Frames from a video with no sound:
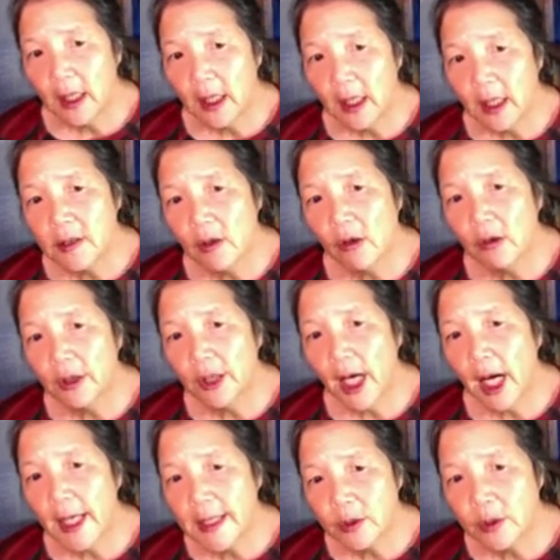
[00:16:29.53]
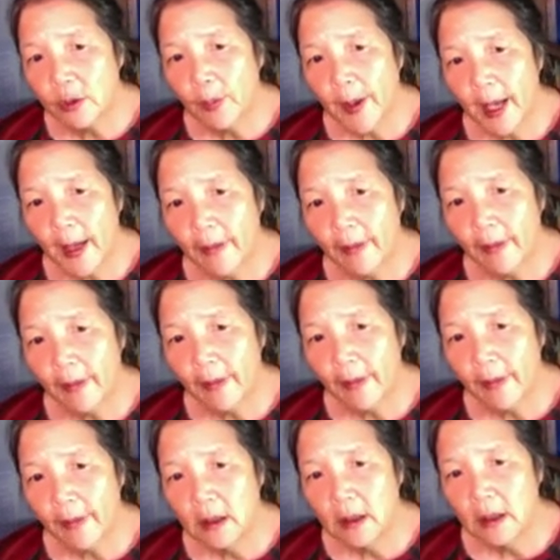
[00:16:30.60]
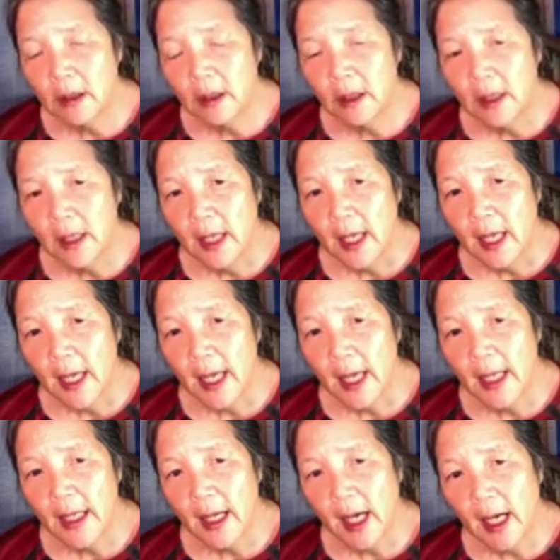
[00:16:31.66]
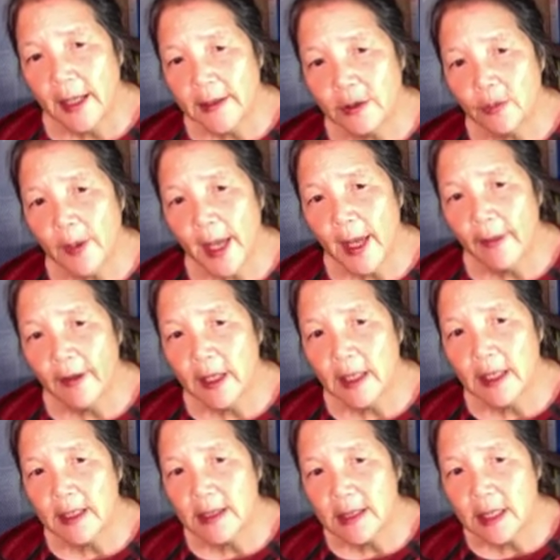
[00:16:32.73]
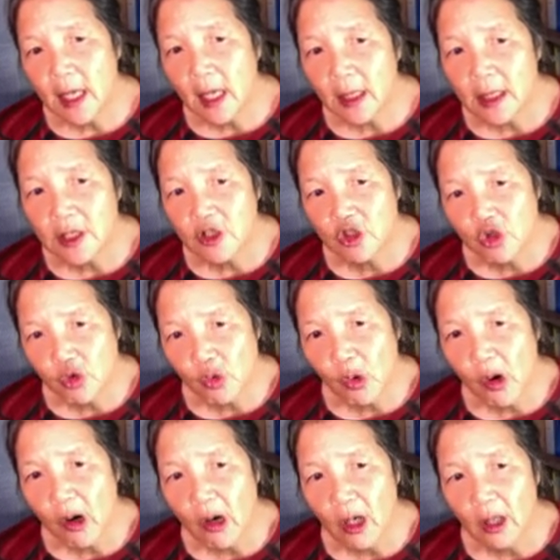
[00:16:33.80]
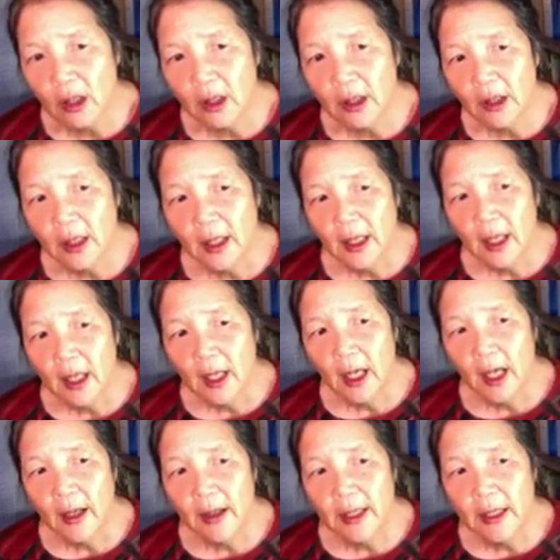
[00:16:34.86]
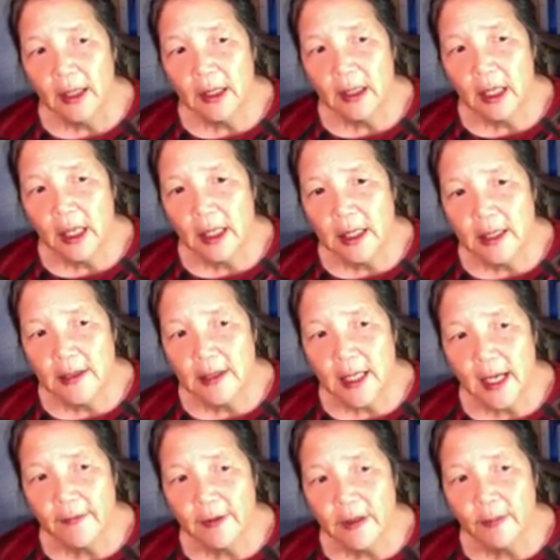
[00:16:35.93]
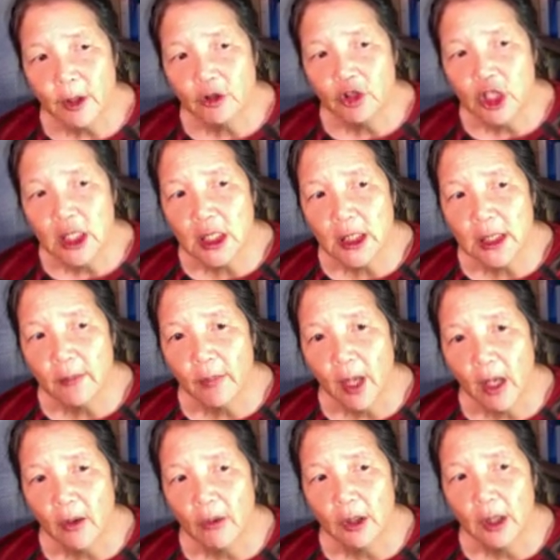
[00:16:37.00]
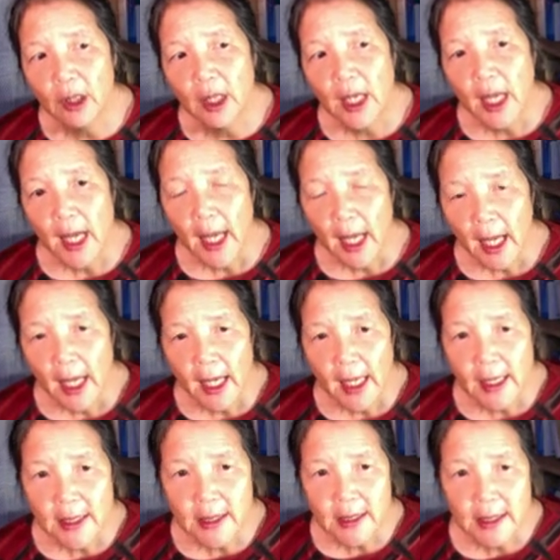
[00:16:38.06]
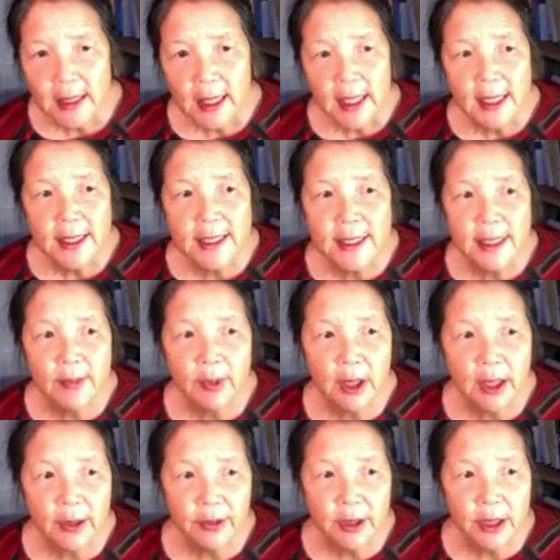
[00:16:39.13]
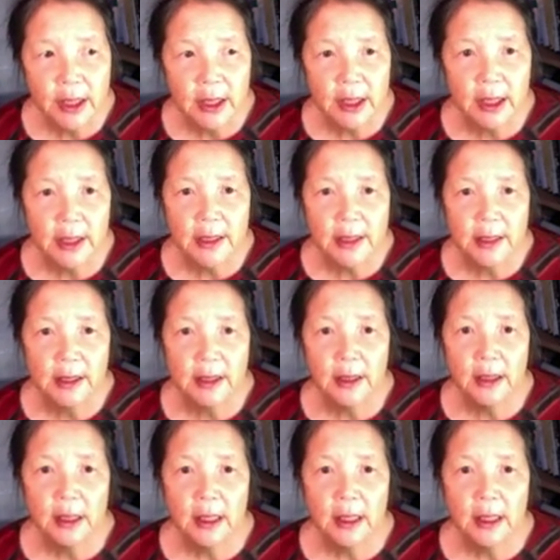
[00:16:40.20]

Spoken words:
It's called isopathy. And isopathy is not as strong. It doesn't have as much healing power as similarity does.